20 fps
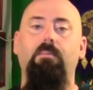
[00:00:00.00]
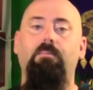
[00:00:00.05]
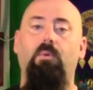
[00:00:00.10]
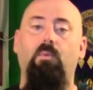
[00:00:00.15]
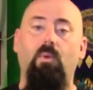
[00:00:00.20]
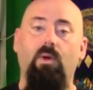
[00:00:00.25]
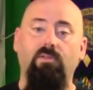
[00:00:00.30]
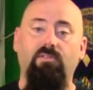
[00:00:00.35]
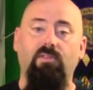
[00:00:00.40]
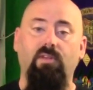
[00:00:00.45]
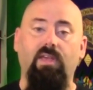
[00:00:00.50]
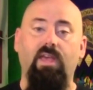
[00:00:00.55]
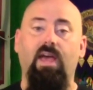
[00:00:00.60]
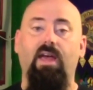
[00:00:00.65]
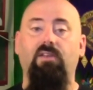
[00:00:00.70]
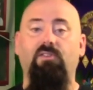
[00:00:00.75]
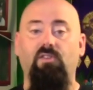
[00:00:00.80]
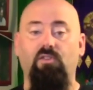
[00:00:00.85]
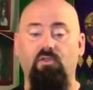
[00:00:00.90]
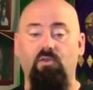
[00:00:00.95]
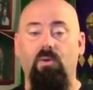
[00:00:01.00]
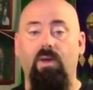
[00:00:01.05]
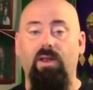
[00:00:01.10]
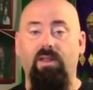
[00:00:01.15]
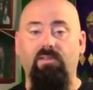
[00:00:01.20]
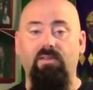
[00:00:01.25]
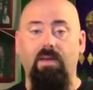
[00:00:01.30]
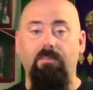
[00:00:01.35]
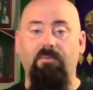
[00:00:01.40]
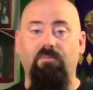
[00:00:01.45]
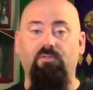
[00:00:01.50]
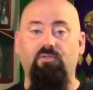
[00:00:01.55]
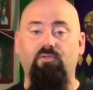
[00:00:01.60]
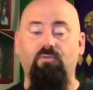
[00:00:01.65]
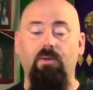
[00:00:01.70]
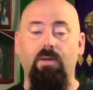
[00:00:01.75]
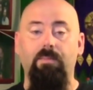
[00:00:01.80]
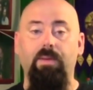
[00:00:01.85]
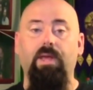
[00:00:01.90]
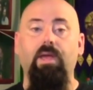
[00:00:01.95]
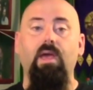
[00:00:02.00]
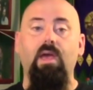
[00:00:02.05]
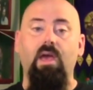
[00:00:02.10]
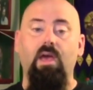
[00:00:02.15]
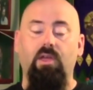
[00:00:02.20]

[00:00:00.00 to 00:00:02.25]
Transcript: But once again, to do any type of streaming,